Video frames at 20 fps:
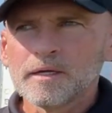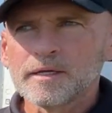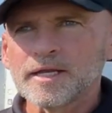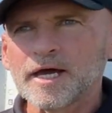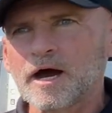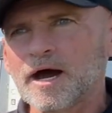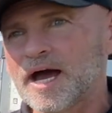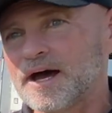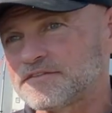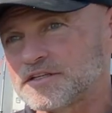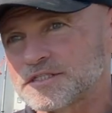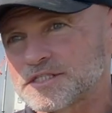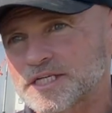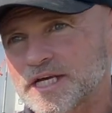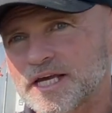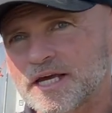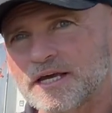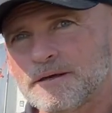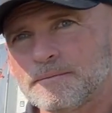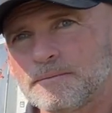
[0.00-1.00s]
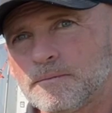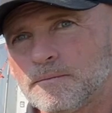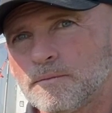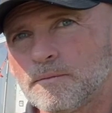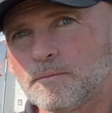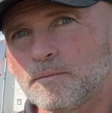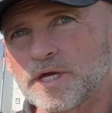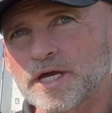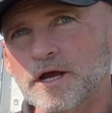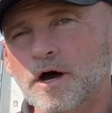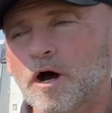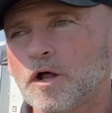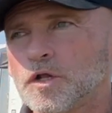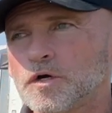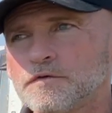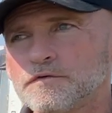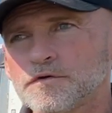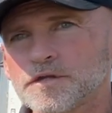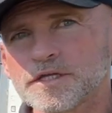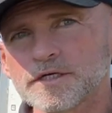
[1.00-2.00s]
Now, I have to say, being all
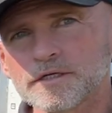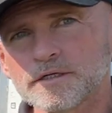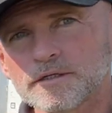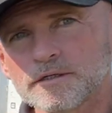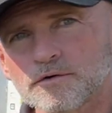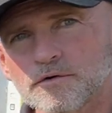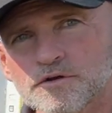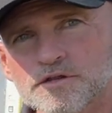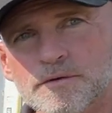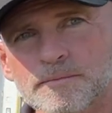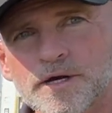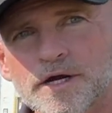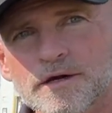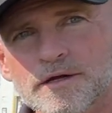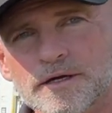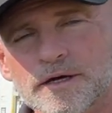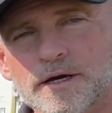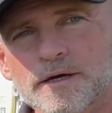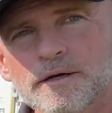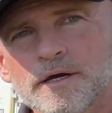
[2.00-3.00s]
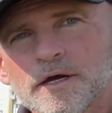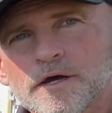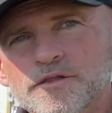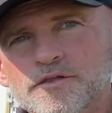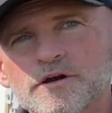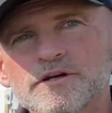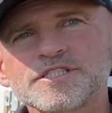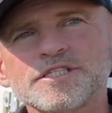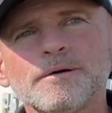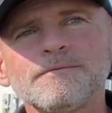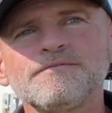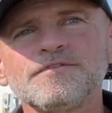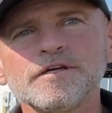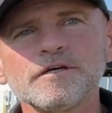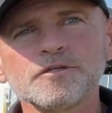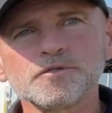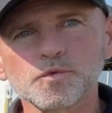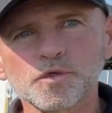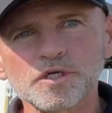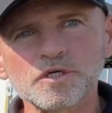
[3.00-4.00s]
over the North America, there are some
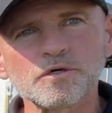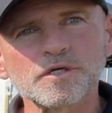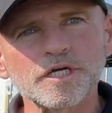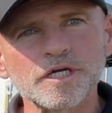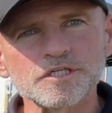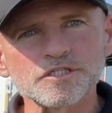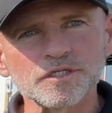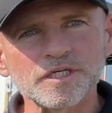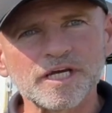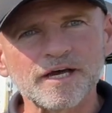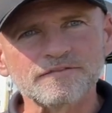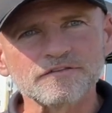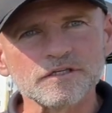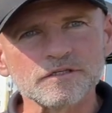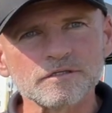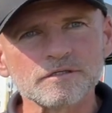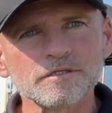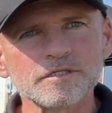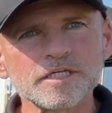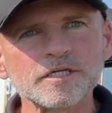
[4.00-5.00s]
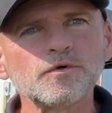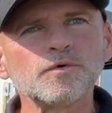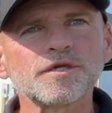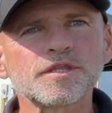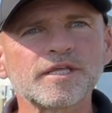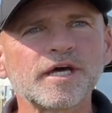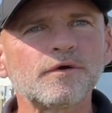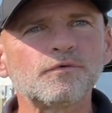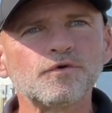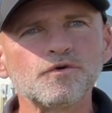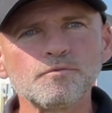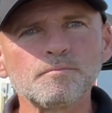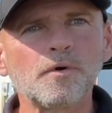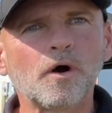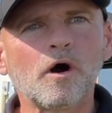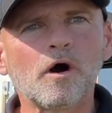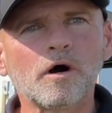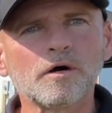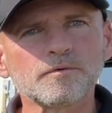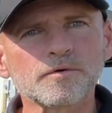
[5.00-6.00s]
fields where you occasionally have to deal with that root
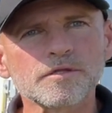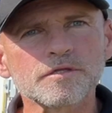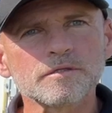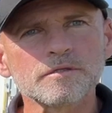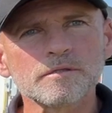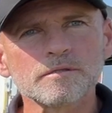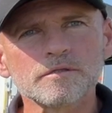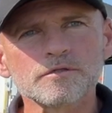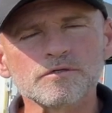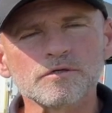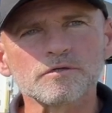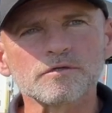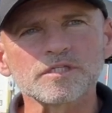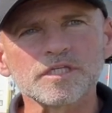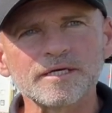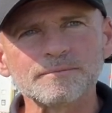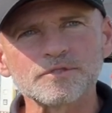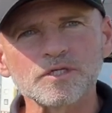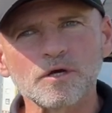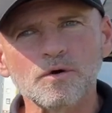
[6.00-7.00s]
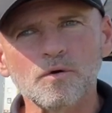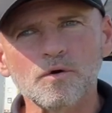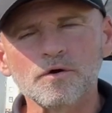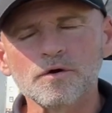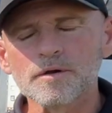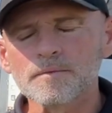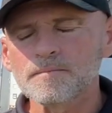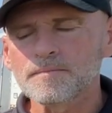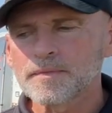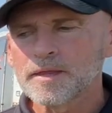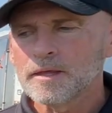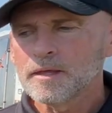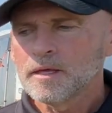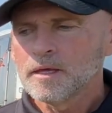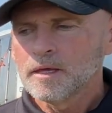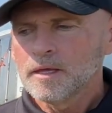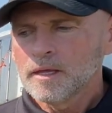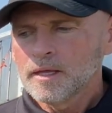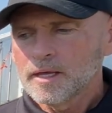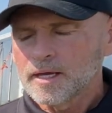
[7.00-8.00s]
ball with certain types of corn.
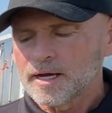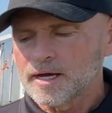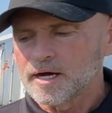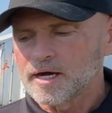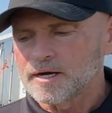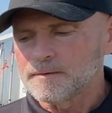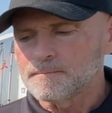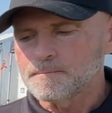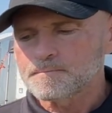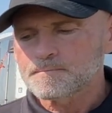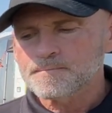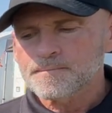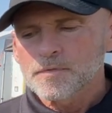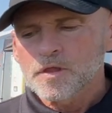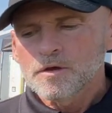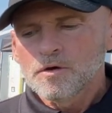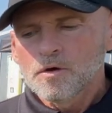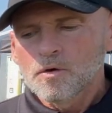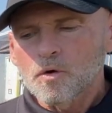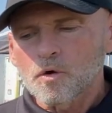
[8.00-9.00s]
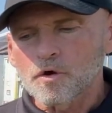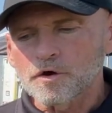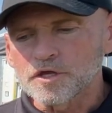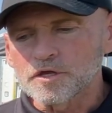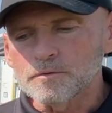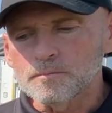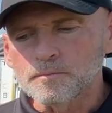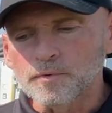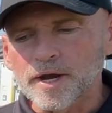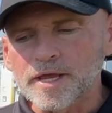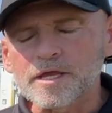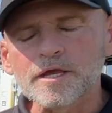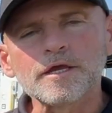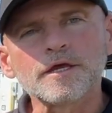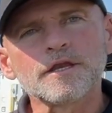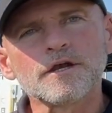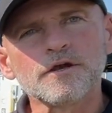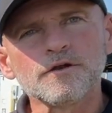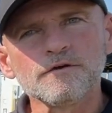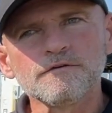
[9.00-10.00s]
Um, or you
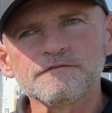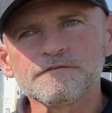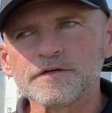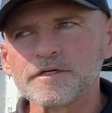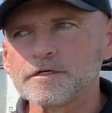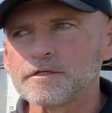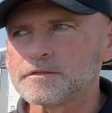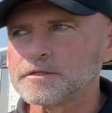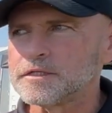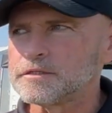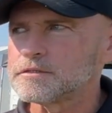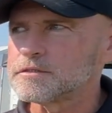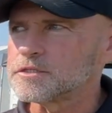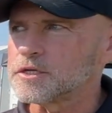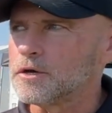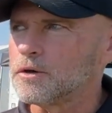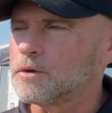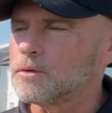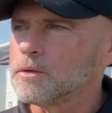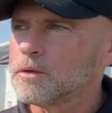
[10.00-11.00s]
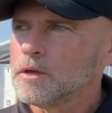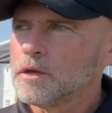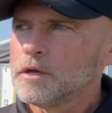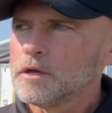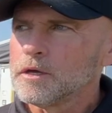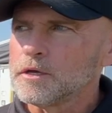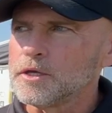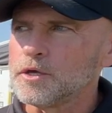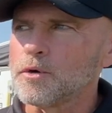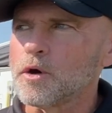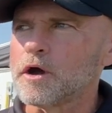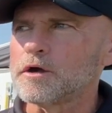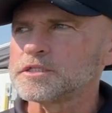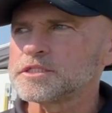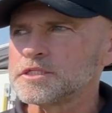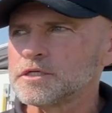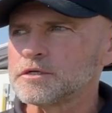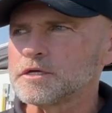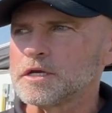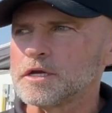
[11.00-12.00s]
breaking in a new field. And so you are
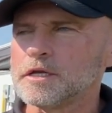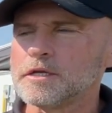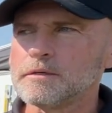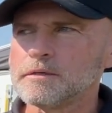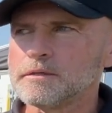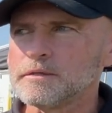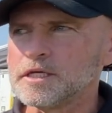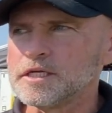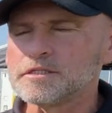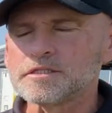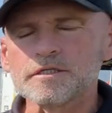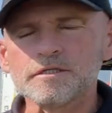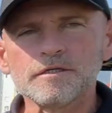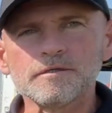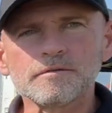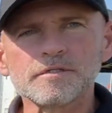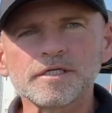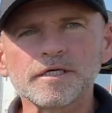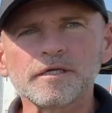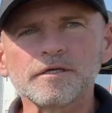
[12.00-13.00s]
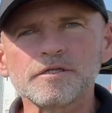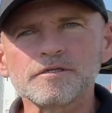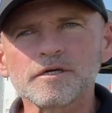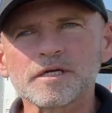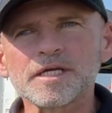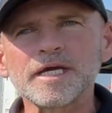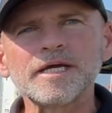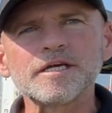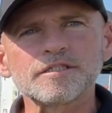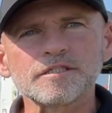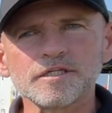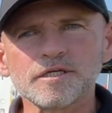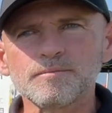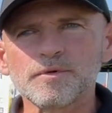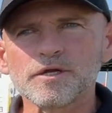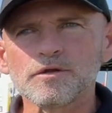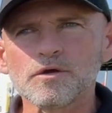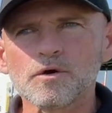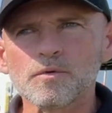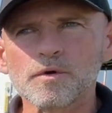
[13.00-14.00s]
still going to need to do tillage occasionally,
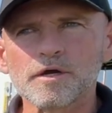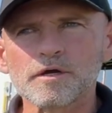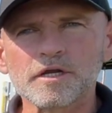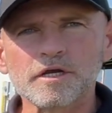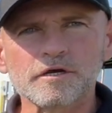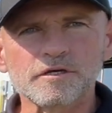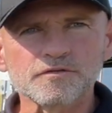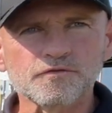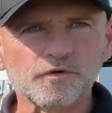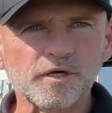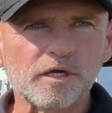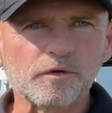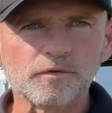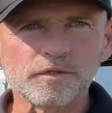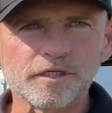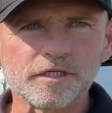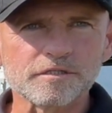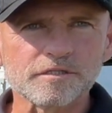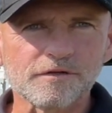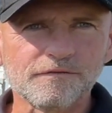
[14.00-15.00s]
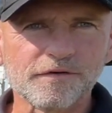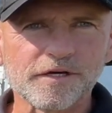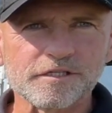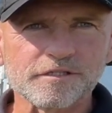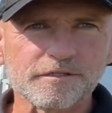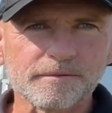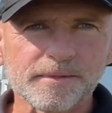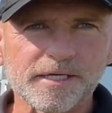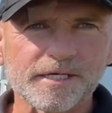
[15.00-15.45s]
but nowhere near as frequently as conventional